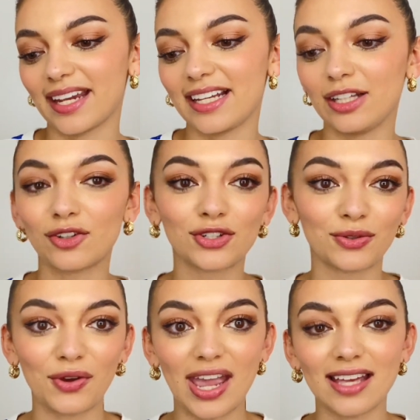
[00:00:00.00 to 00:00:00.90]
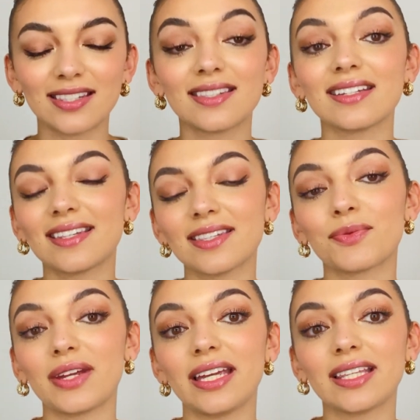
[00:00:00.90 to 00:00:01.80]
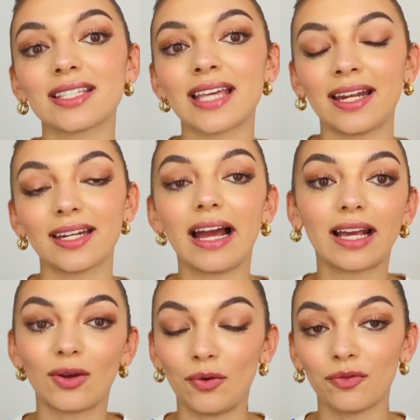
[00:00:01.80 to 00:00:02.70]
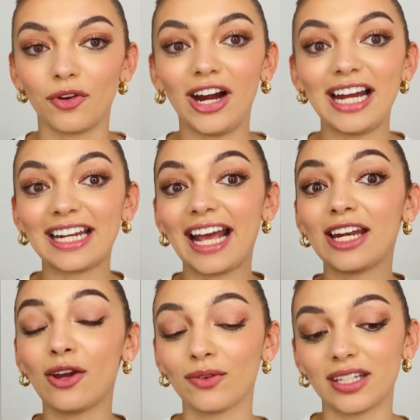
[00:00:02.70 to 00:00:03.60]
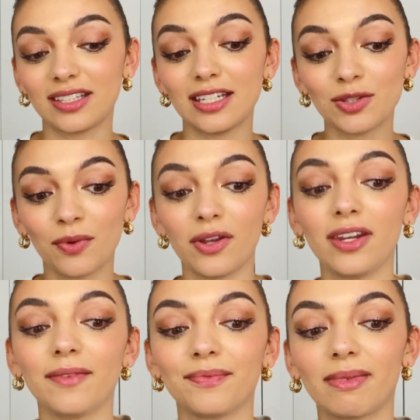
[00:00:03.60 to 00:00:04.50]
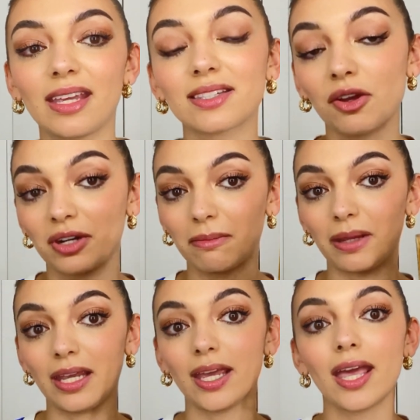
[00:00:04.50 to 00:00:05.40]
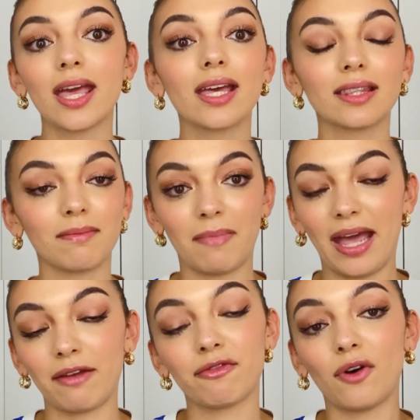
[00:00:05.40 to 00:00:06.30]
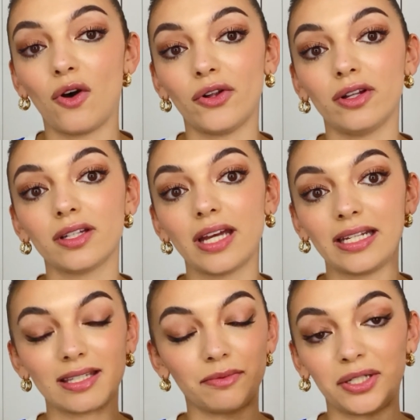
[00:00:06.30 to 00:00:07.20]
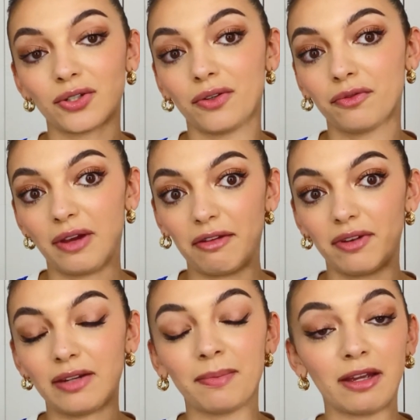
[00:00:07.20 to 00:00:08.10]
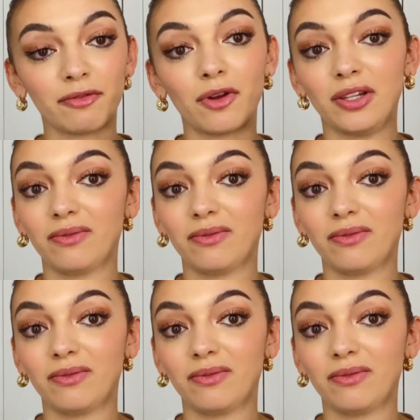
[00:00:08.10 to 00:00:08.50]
luxurious. This is really the scent I go for, and I know that this one is gonna be my fall and winter favorite, in my fall and